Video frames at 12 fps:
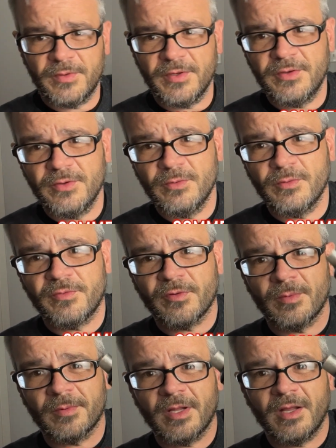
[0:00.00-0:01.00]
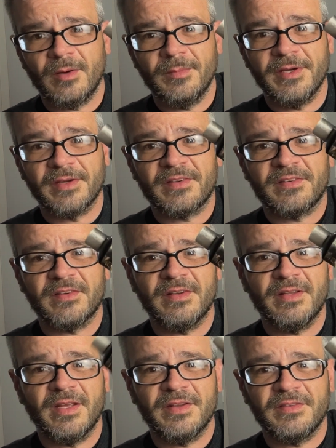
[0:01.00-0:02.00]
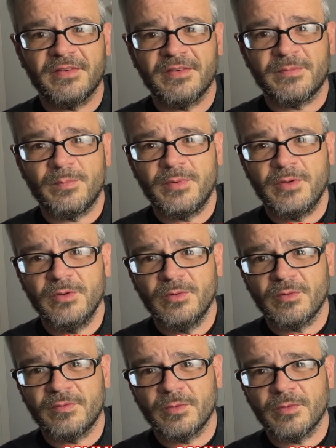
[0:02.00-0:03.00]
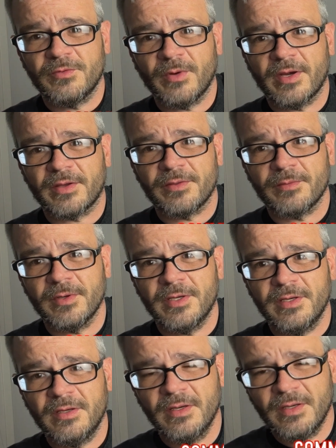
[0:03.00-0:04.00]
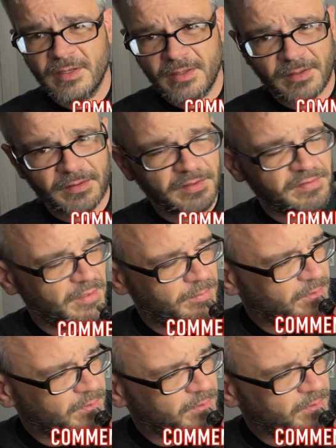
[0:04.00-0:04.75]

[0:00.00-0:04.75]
to do from Clowmix, and that is this beautiful Track 3 they sent